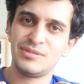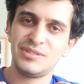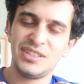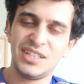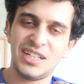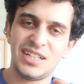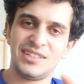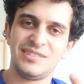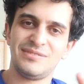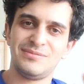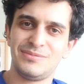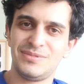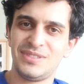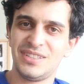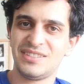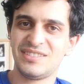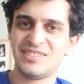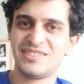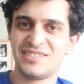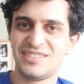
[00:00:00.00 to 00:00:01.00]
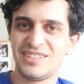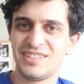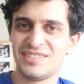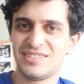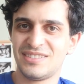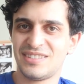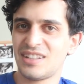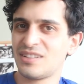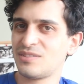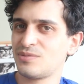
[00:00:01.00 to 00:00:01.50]
yeah,
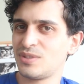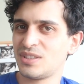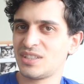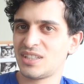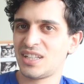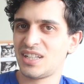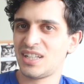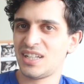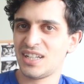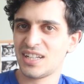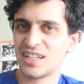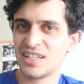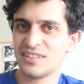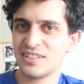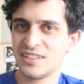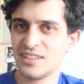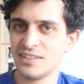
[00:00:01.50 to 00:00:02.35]
that's what I can